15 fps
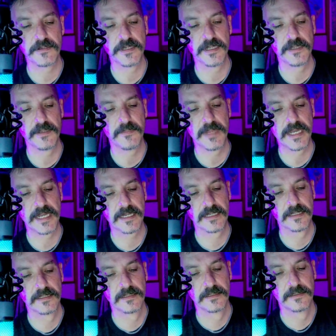in the back.
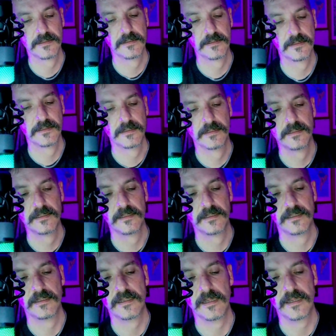
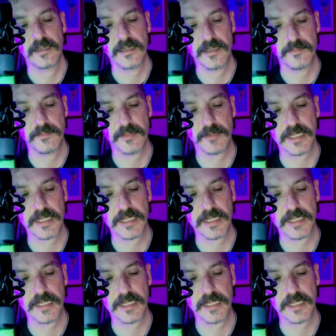But